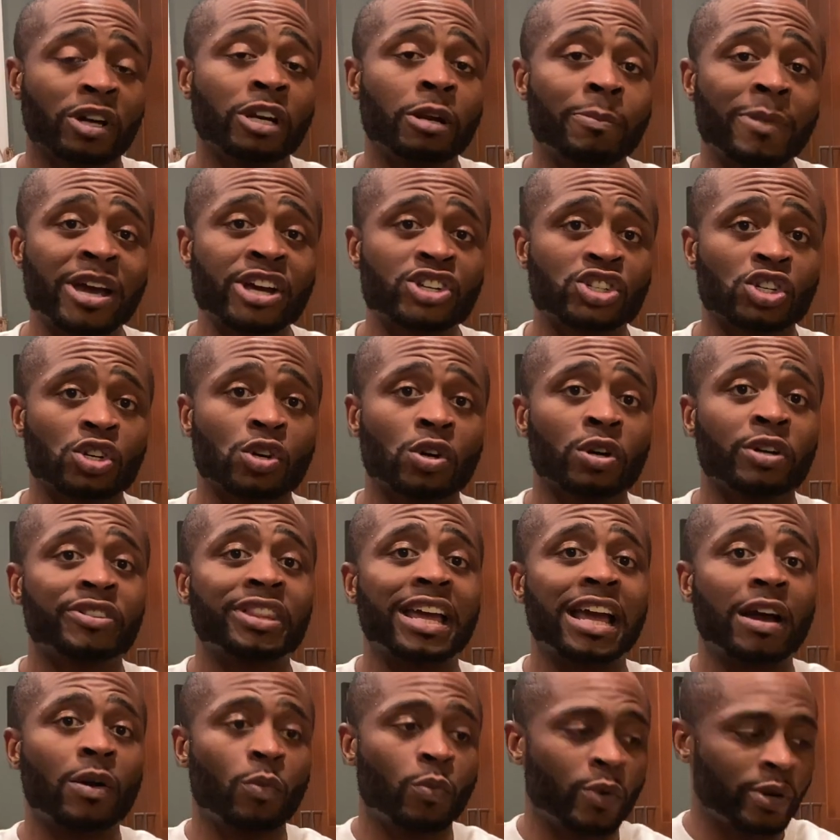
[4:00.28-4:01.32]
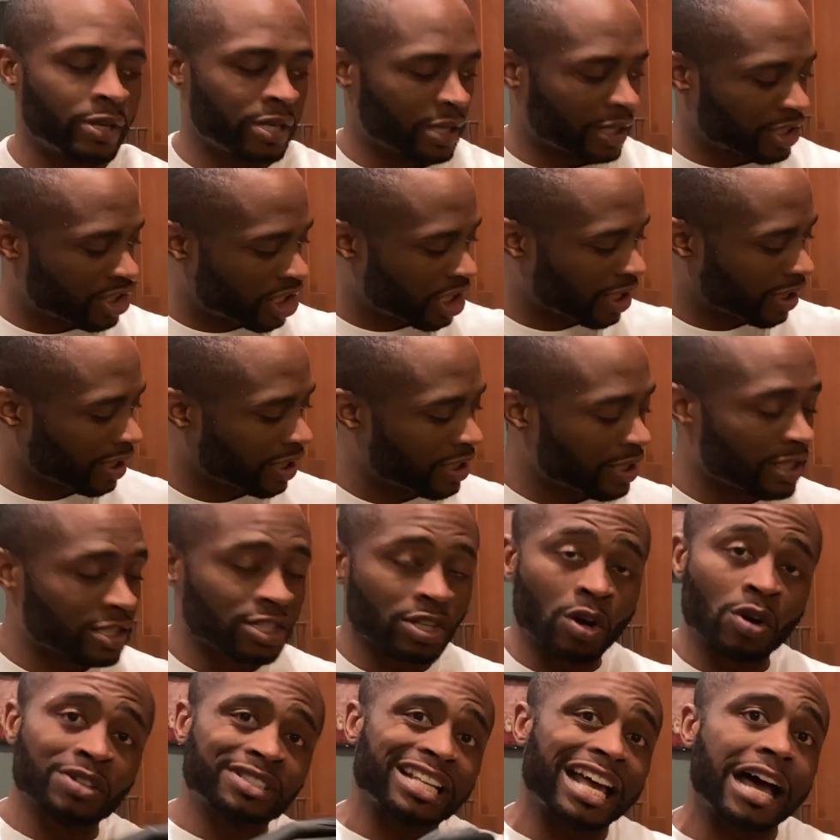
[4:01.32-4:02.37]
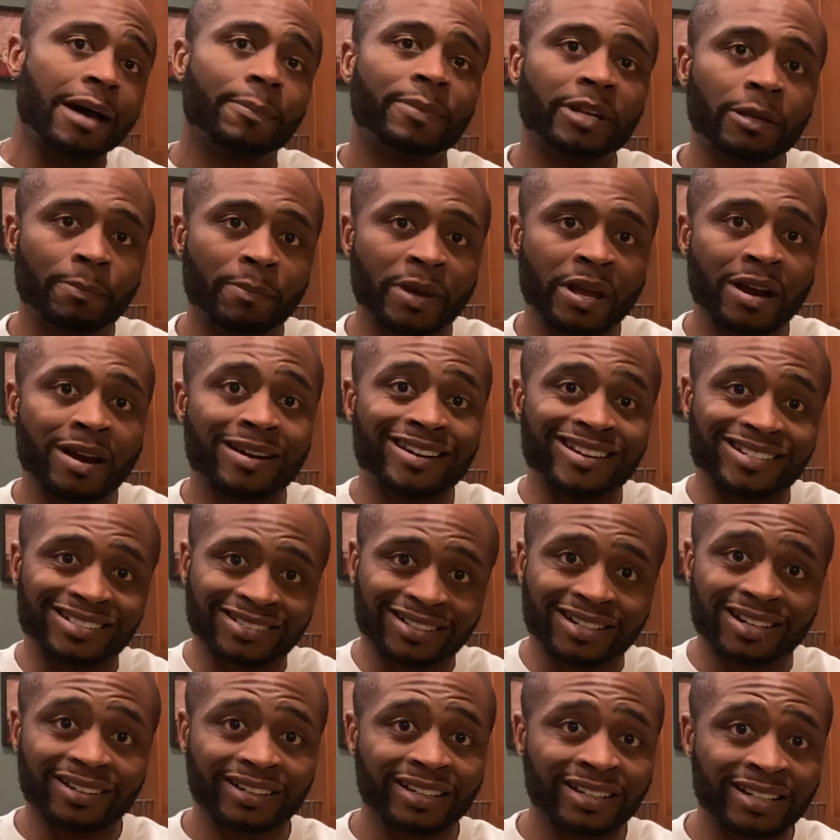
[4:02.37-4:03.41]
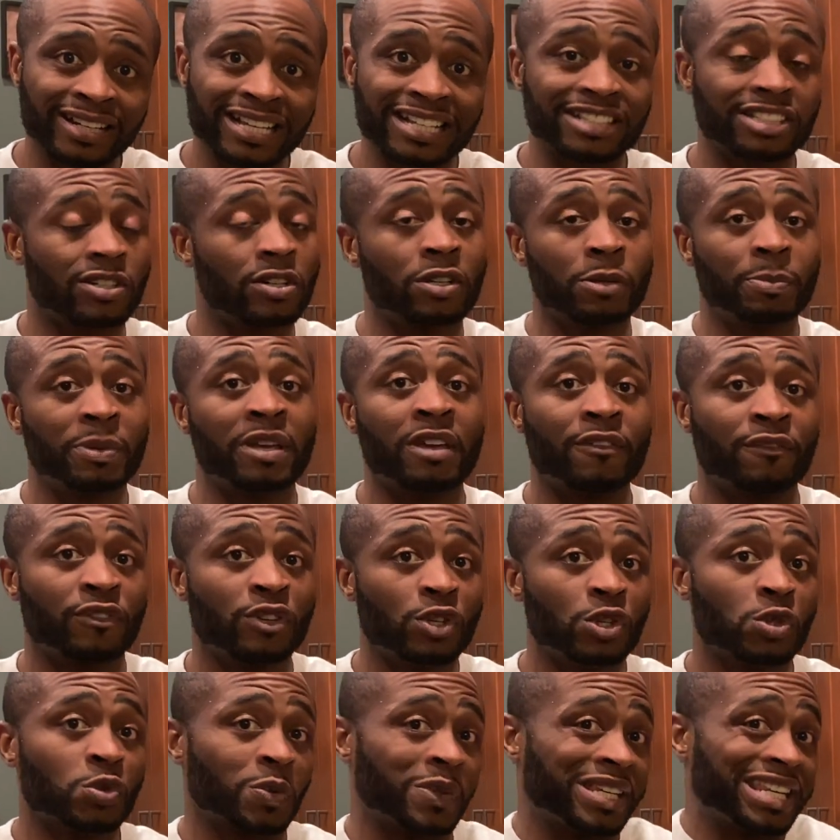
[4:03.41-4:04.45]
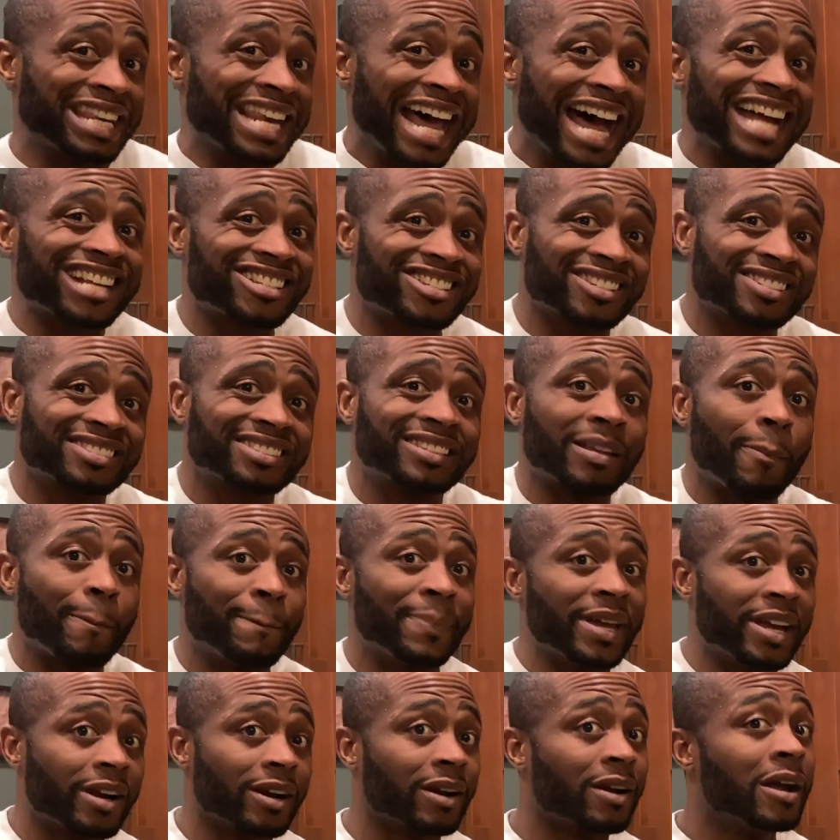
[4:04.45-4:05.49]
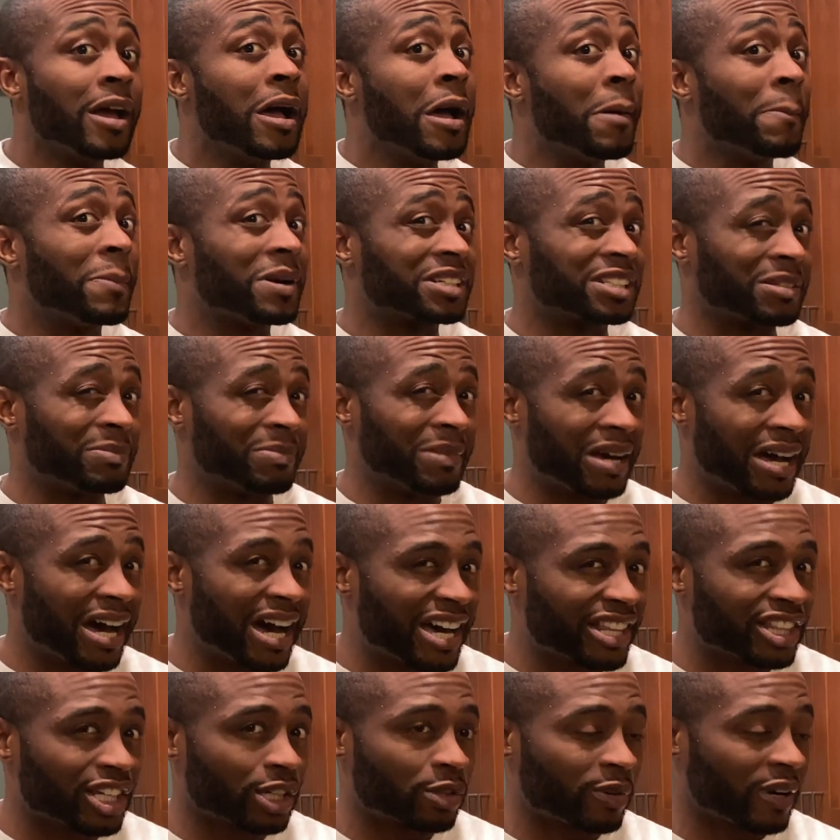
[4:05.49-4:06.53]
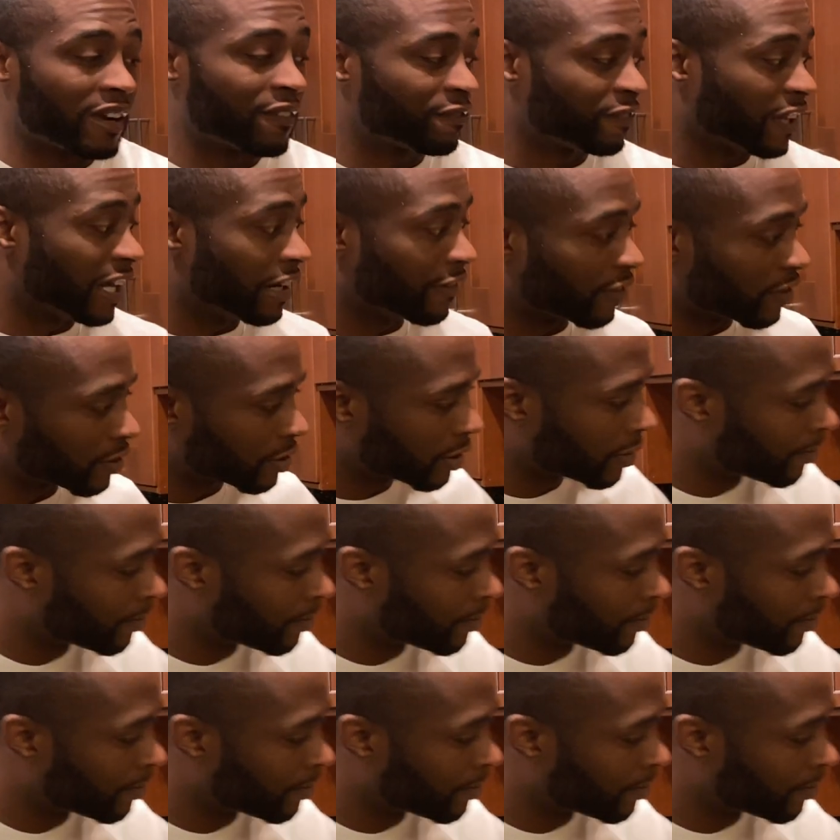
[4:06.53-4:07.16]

to make sure that when the chicken is on top of the beer and it's cooking, it's going to be infused with not just the beer, but some other great flavors.